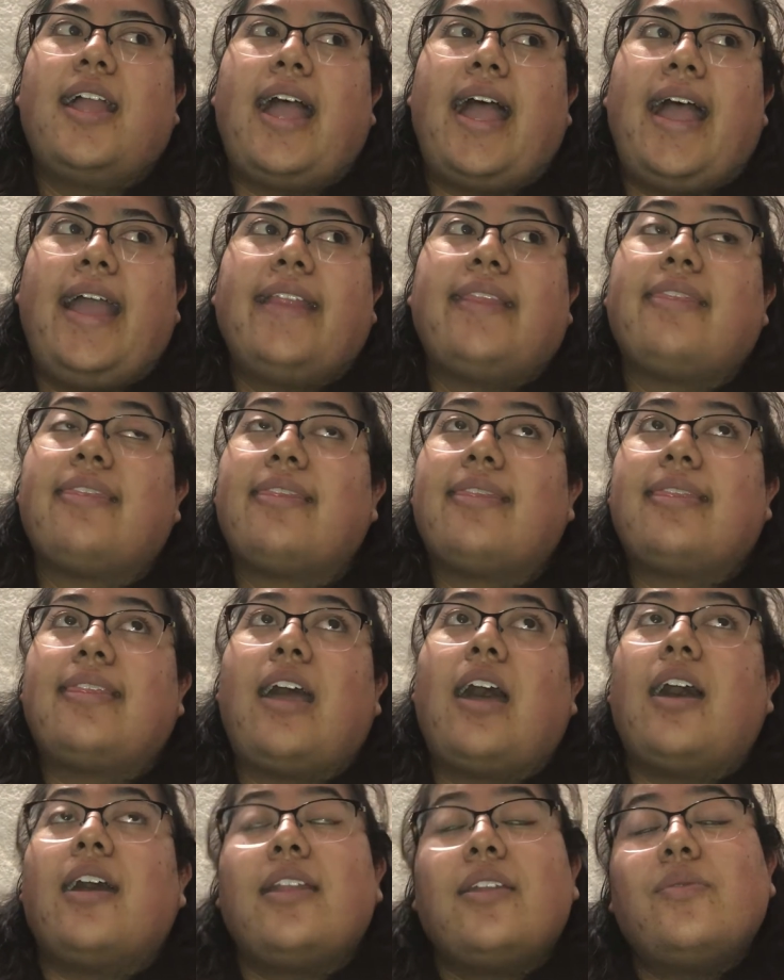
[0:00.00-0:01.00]
I
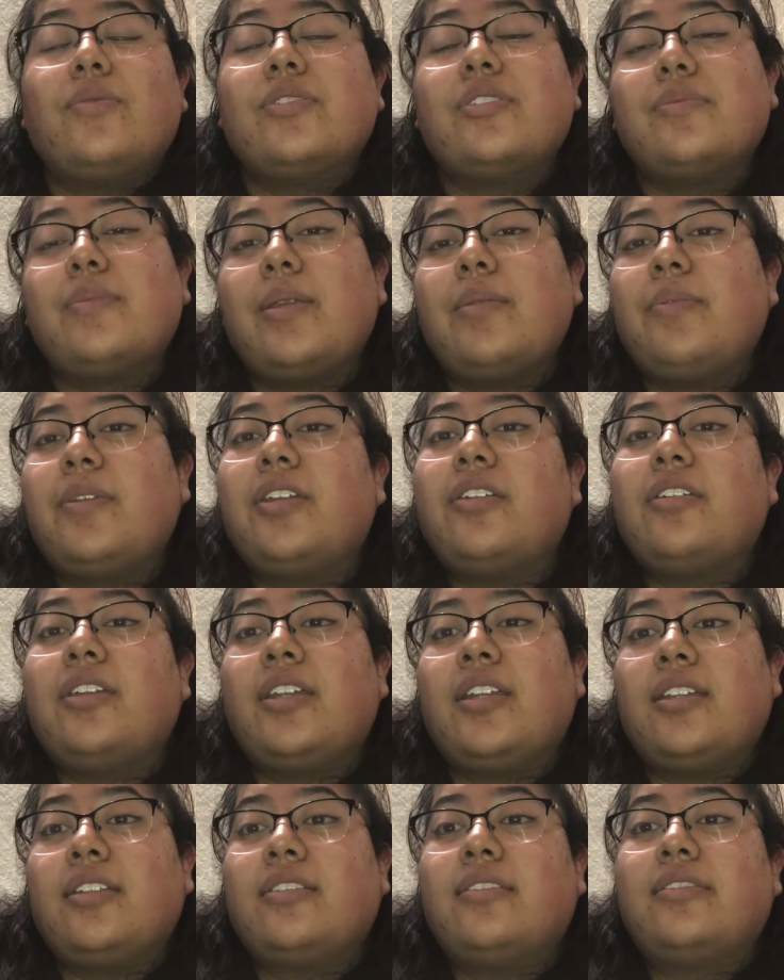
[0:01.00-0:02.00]
thought it was my
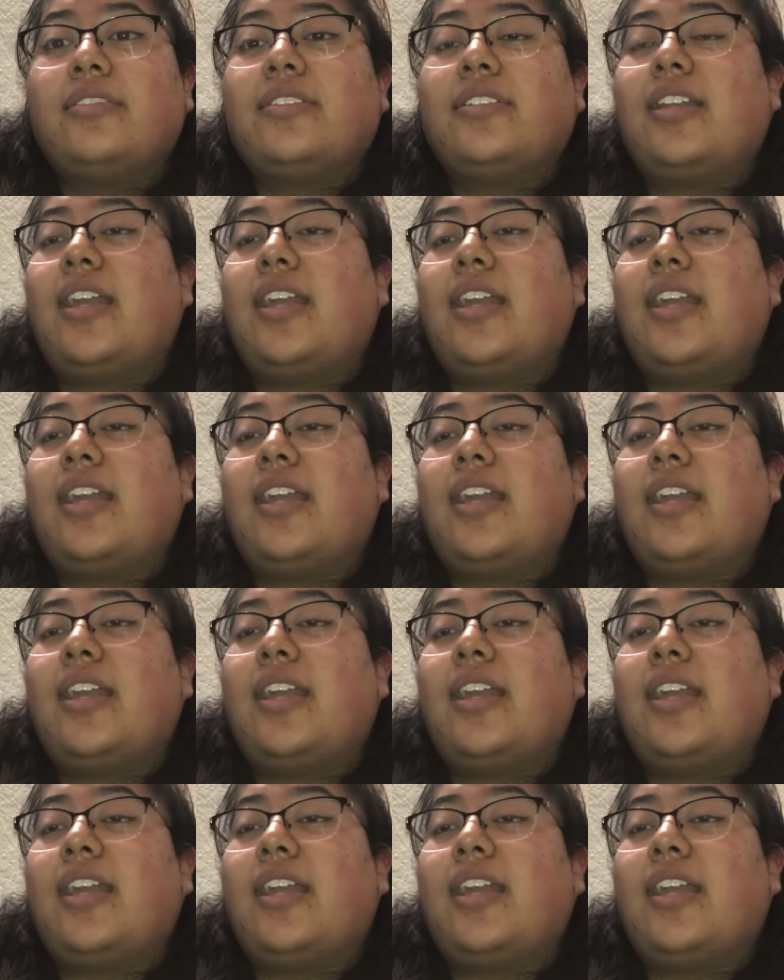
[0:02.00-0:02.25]
period.